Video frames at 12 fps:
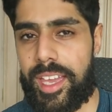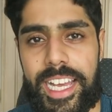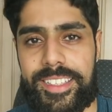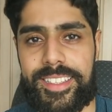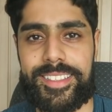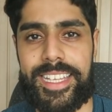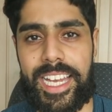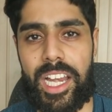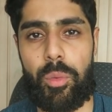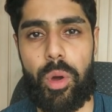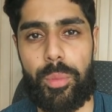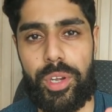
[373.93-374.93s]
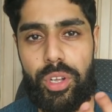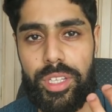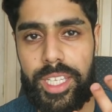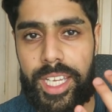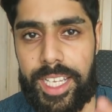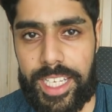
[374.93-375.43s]
That is exactly what we do on
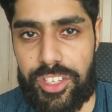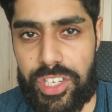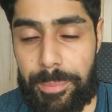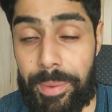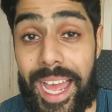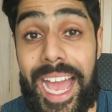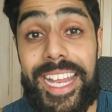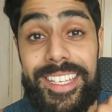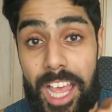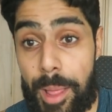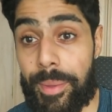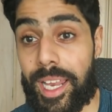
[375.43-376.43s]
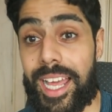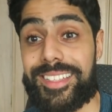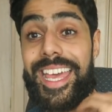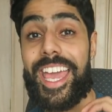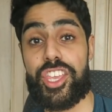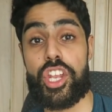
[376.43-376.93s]
the 90 Day Strength. I tell my
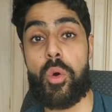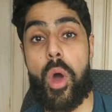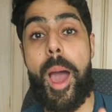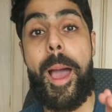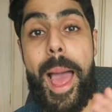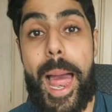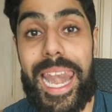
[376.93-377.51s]
clients, hey, you know what?